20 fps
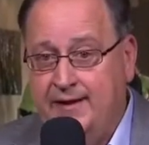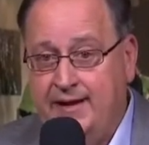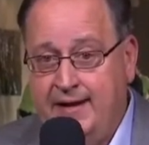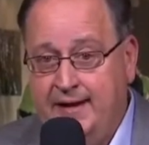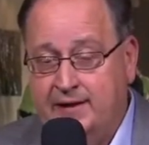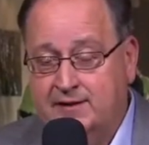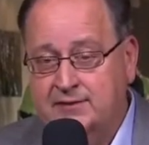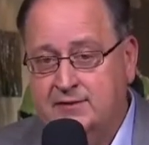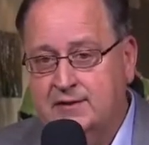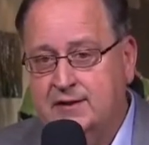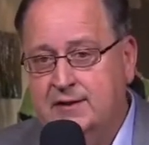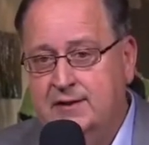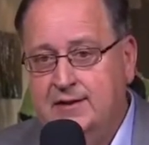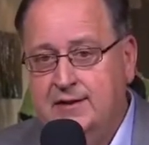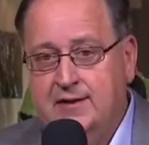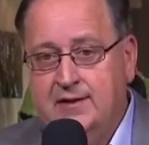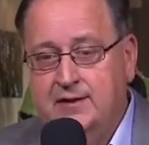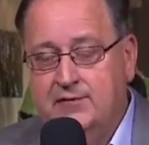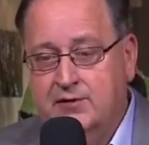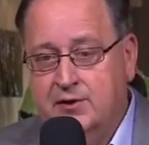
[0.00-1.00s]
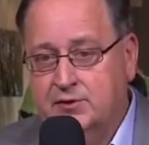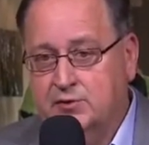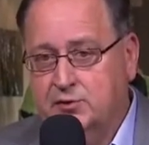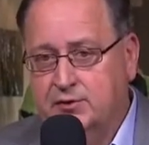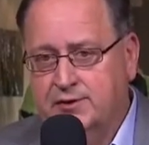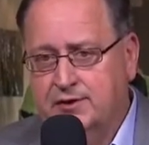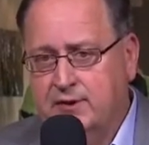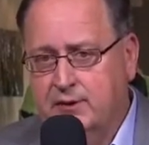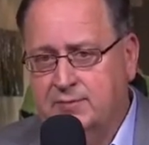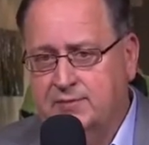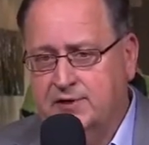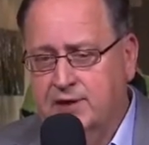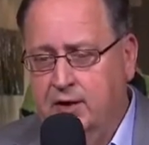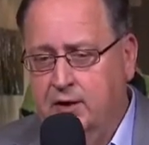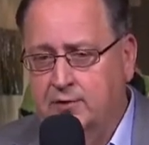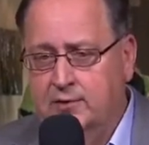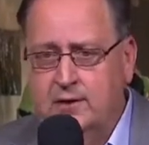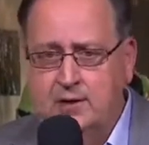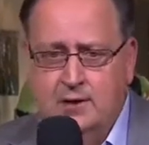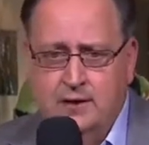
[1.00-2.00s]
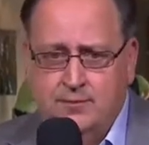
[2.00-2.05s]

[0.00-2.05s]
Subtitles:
has eventually comes out.